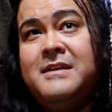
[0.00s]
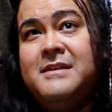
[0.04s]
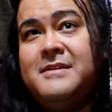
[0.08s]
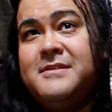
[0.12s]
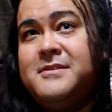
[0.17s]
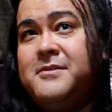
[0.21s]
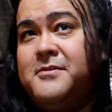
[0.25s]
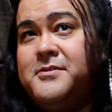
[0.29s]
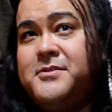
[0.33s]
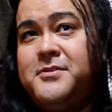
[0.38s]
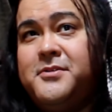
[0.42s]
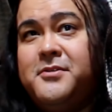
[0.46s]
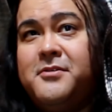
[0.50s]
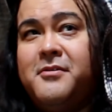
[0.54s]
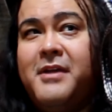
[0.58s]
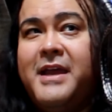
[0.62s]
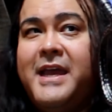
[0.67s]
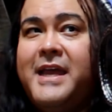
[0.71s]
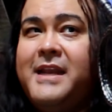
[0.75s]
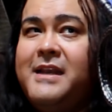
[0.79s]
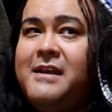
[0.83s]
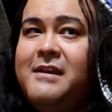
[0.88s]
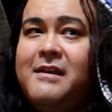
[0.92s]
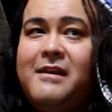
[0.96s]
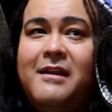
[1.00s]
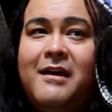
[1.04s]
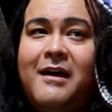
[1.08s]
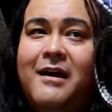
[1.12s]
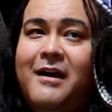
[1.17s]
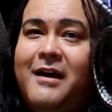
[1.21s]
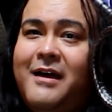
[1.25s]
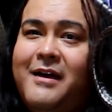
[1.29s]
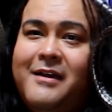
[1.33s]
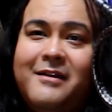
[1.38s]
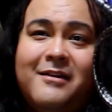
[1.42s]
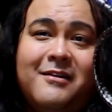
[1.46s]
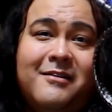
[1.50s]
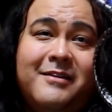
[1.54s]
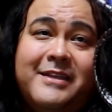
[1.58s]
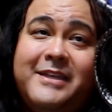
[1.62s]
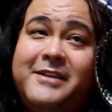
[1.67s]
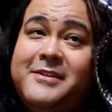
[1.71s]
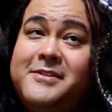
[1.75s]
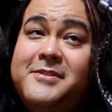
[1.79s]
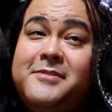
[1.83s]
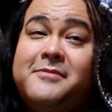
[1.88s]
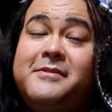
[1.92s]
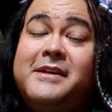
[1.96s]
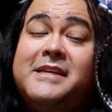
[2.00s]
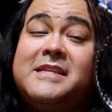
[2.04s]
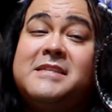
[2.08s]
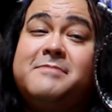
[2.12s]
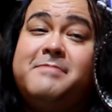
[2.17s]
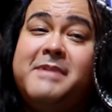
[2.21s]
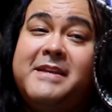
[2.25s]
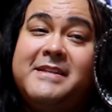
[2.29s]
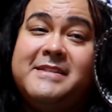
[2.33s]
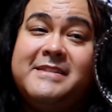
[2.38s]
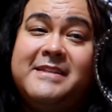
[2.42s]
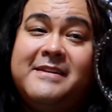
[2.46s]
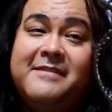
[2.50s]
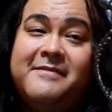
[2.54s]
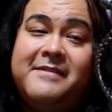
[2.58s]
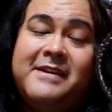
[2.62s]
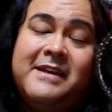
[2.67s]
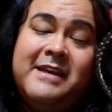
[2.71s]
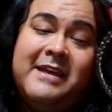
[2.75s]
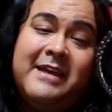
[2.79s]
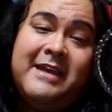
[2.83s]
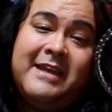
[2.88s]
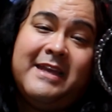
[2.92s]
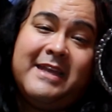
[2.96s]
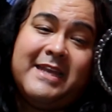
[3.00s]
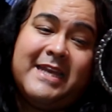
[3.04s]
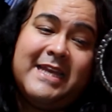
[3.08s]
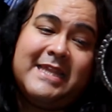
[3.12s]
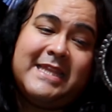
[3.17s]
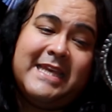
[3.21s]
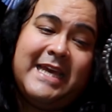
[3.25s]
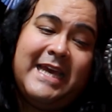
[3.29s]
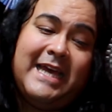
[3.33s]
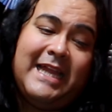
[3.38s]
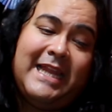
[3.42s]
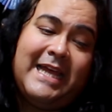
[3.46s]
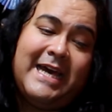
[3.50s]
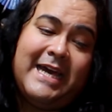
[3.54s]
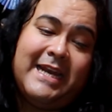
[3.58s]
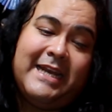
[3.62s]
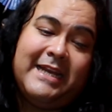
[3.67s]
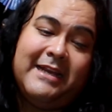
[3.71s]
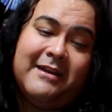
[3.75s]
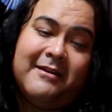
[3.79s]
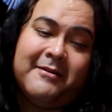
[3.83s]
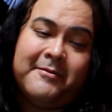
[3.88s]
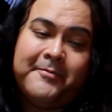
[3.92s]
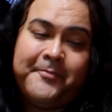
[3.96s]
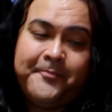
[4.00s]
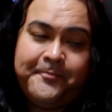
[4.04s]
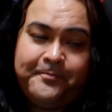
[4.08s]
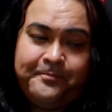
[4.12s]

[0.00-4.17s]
So $2,000, nah, girl, you too expensive. Get the hell out of here.